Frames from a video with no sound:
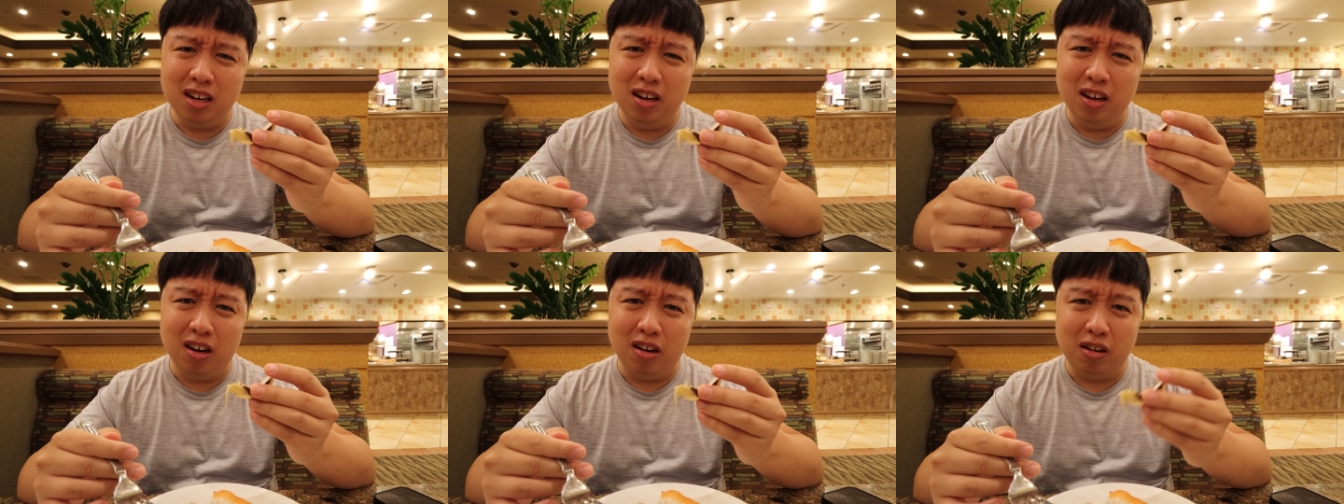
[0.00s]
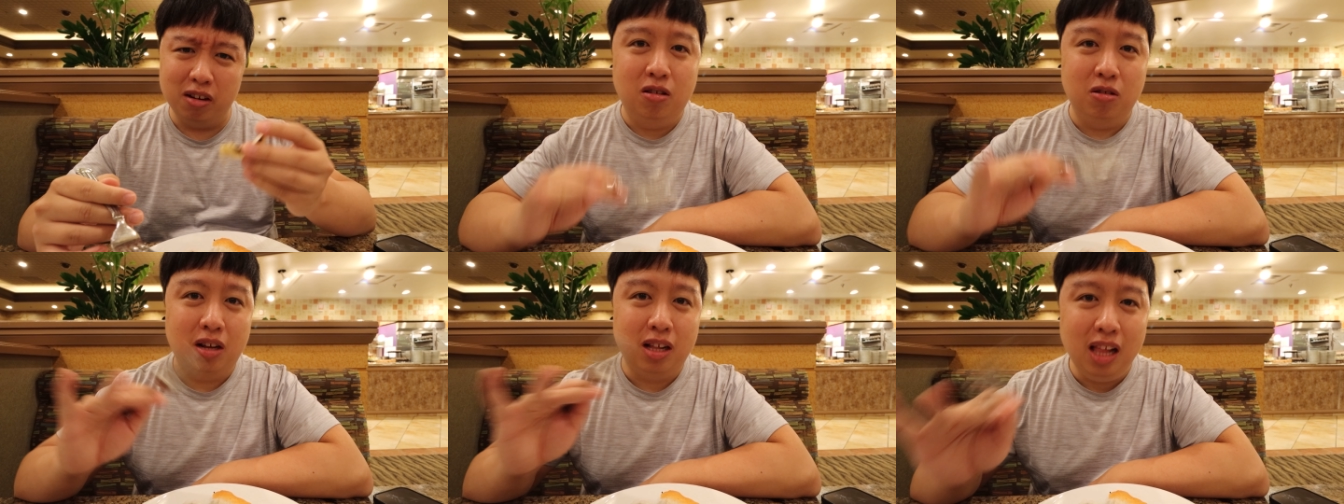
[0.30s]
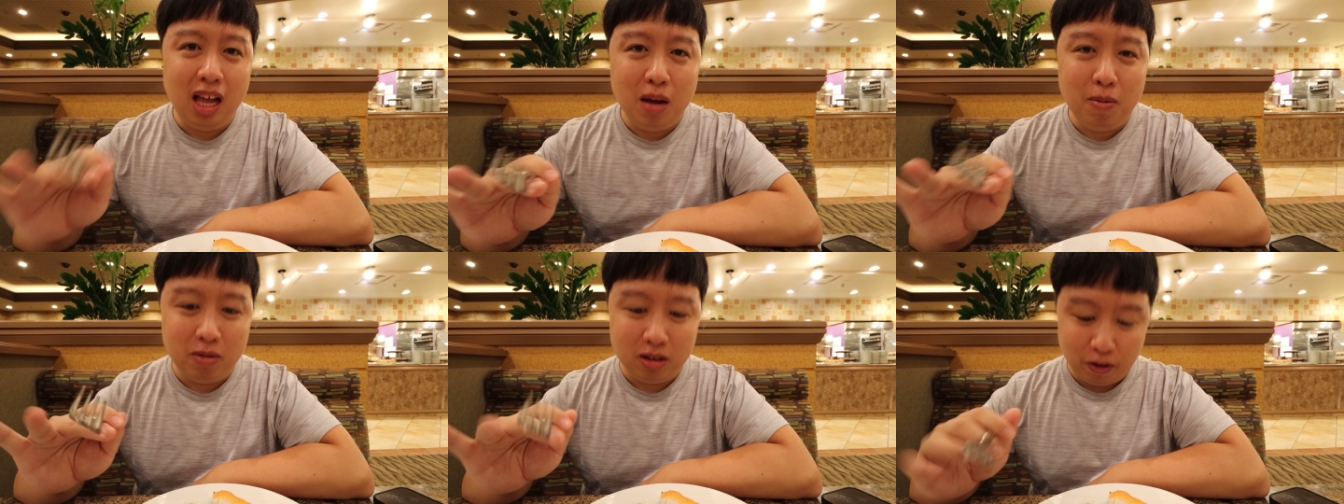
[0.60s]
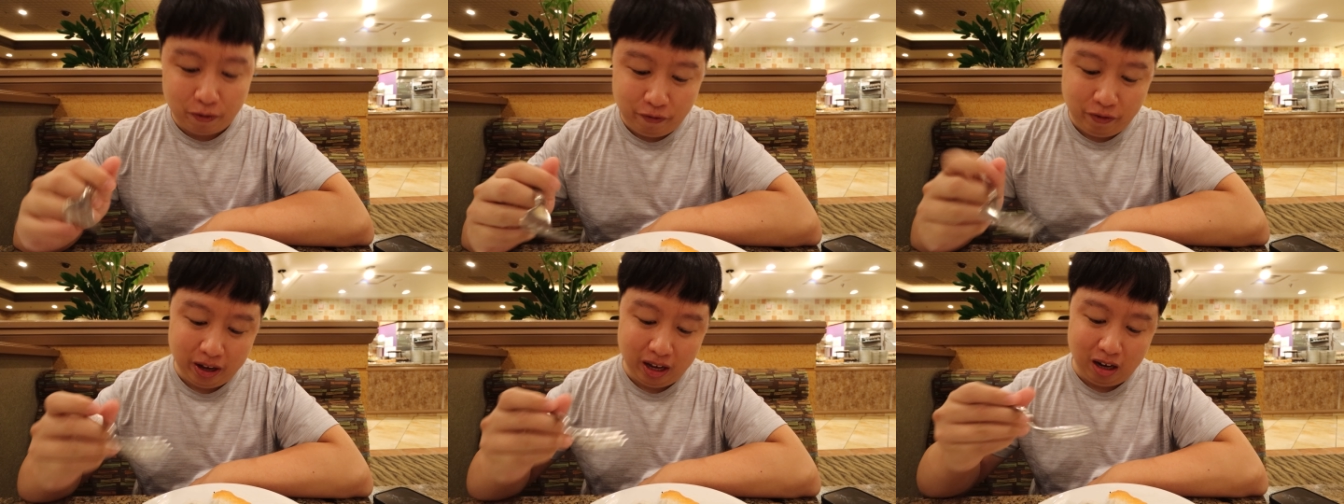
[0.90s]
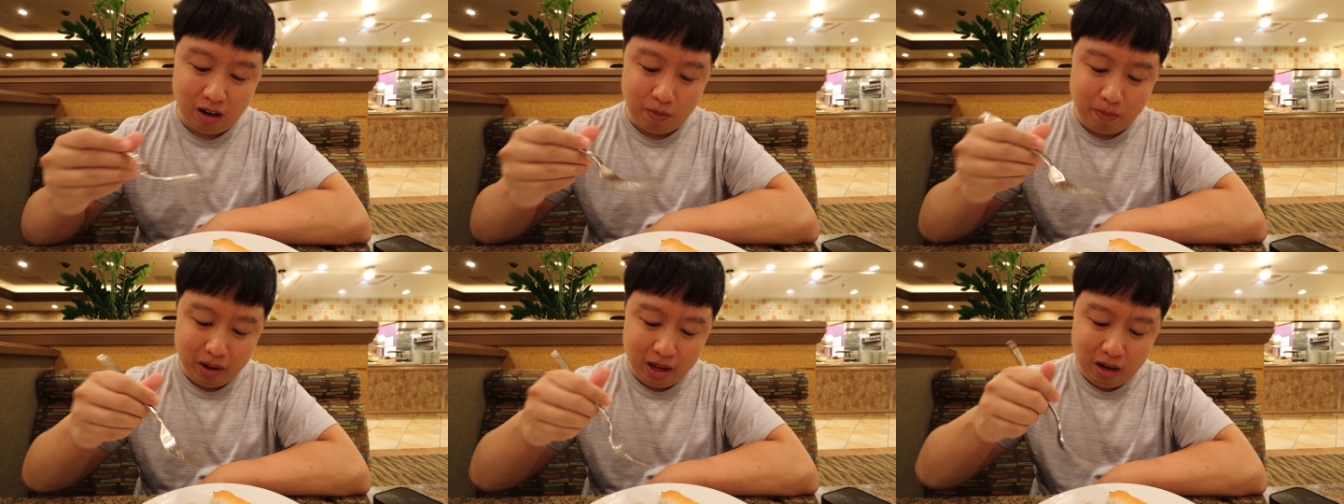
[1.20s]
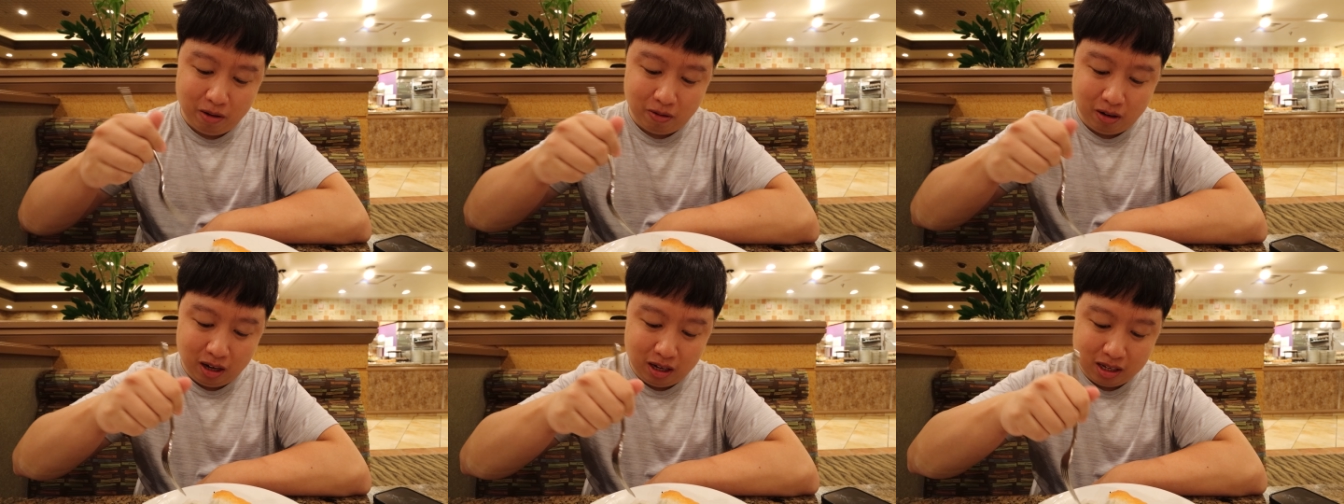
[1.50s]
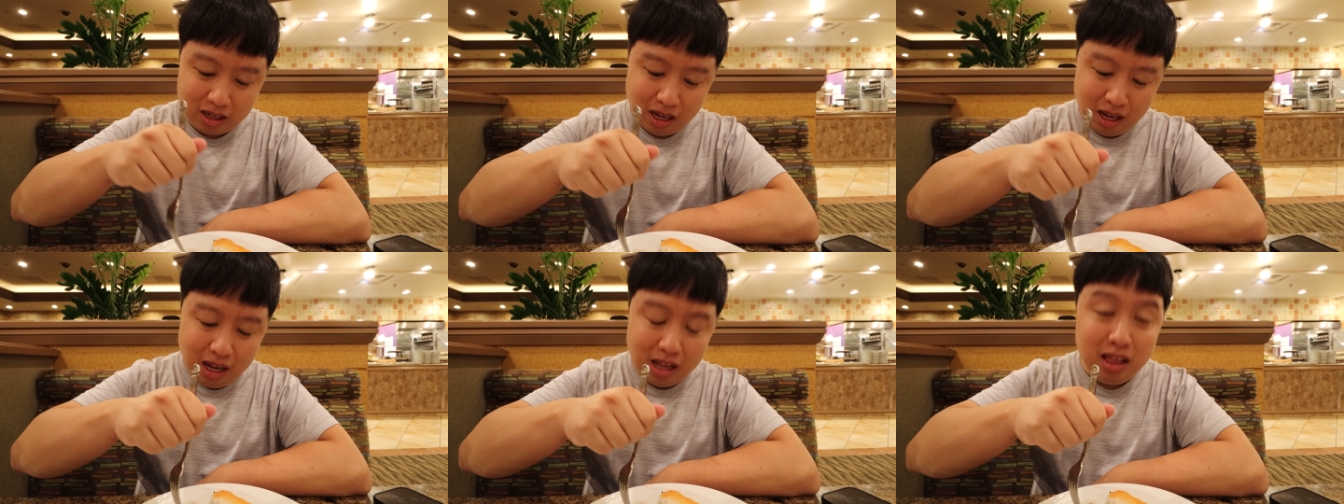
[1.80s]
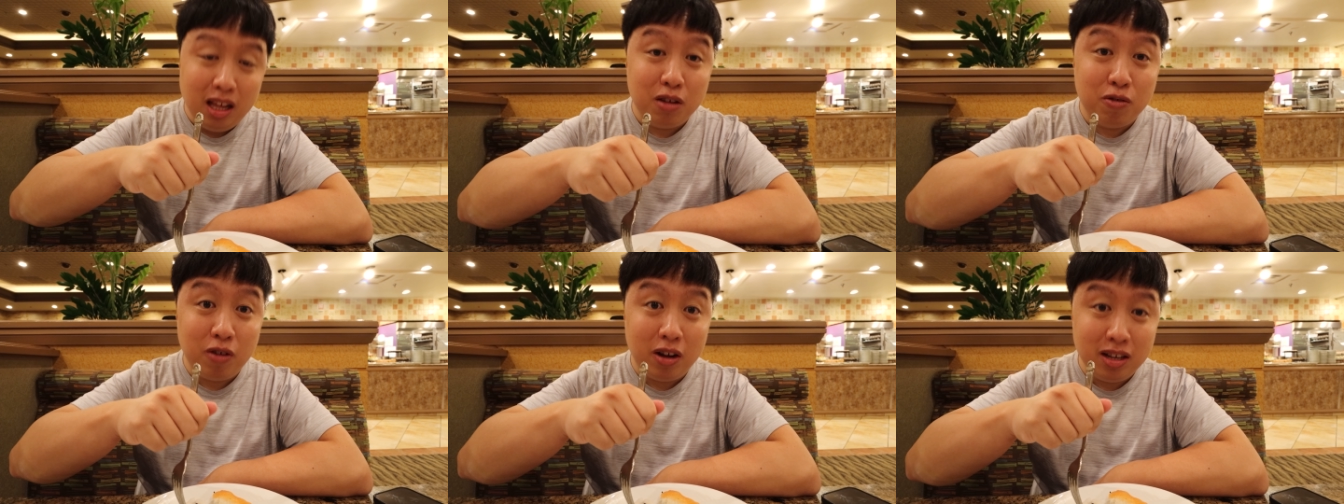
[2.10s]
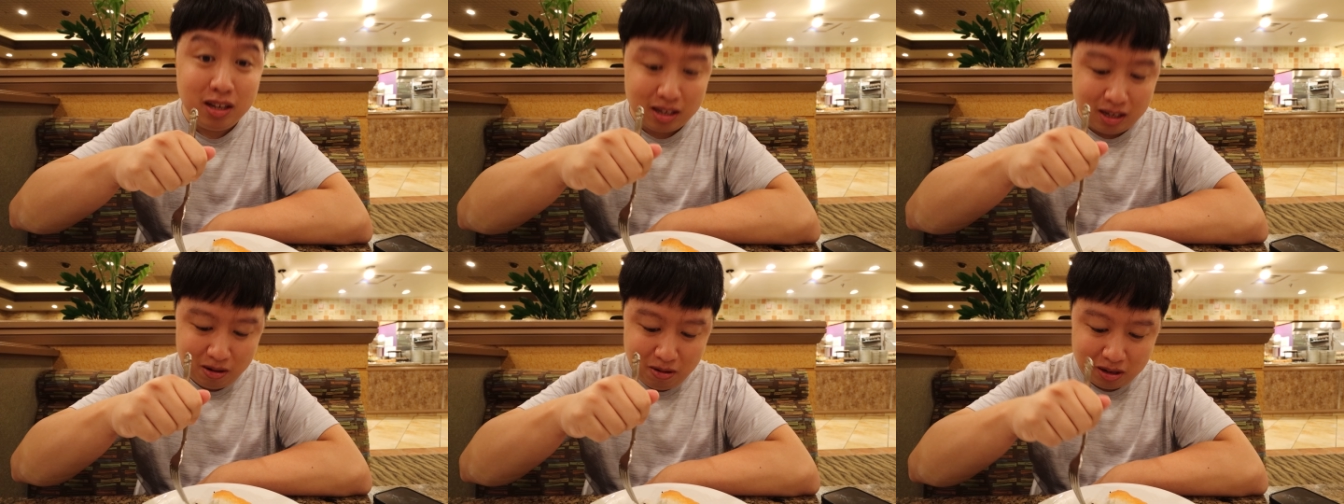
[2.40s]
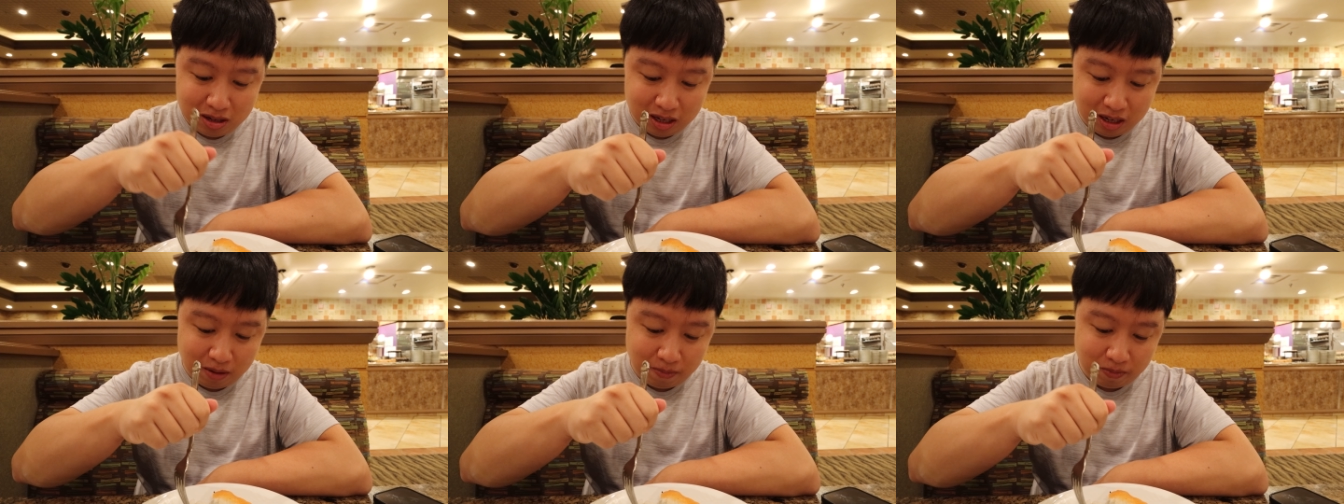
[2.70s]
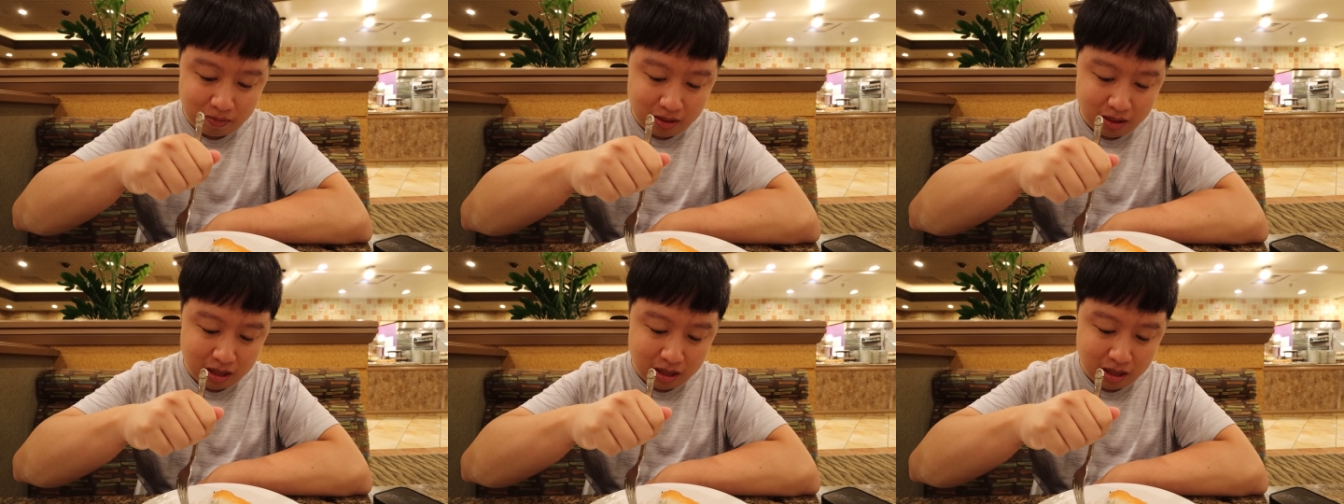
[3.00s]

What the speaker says: in here. So the clam was a fail. But anyways, let's try the sushi.